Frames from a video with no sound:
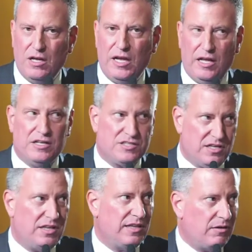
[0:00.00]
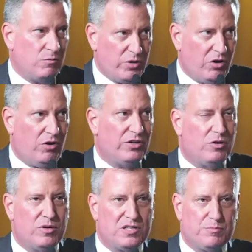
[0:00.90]
in a city that we all
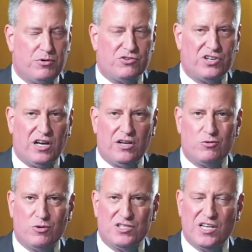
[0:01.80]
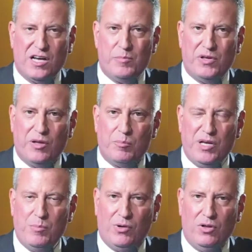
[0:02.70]
know is pushing on towards 9 million
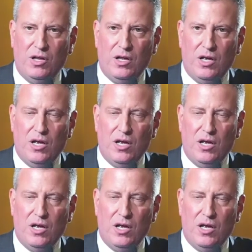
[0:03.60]
people.